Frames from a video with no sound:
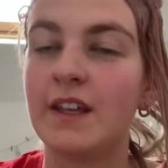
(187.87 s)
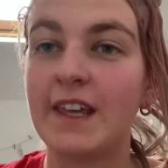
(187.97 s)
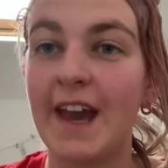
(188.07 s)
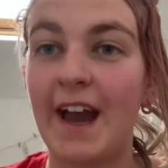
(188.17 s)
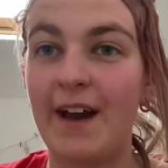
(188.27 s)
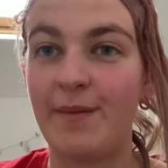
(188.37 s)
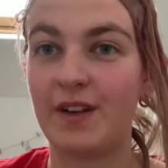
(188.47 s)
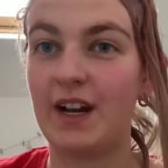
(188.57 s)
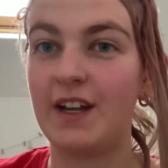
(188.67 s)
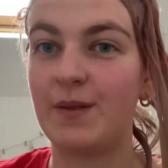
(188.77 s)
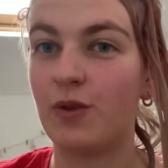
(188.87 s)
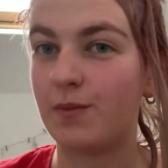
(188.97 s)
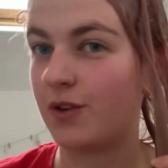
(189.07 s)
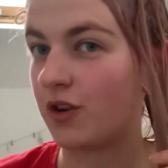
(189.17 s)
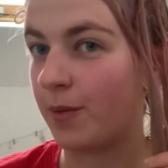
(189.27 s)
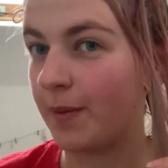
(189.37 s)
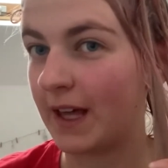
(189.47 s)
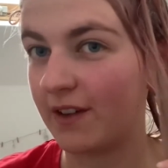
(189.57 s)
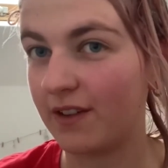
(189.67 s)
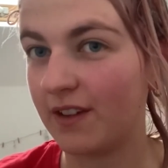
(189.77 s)
Yeah, I'm gonna add in one more drop of
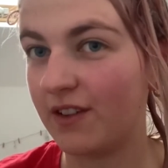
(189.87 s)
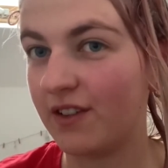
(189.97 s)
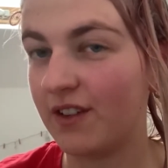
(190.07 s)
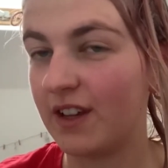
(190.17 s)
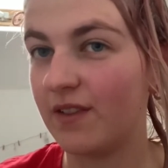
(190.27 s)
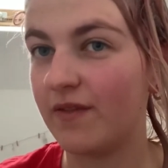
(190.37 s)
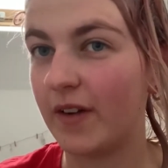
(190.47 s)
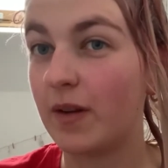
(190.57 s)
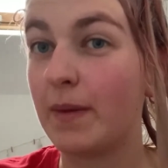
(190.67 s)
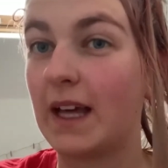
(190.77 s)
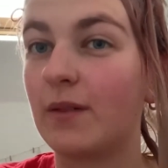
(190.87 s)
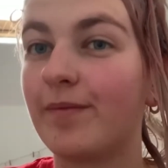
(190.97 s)
pink because this just isn't very pink.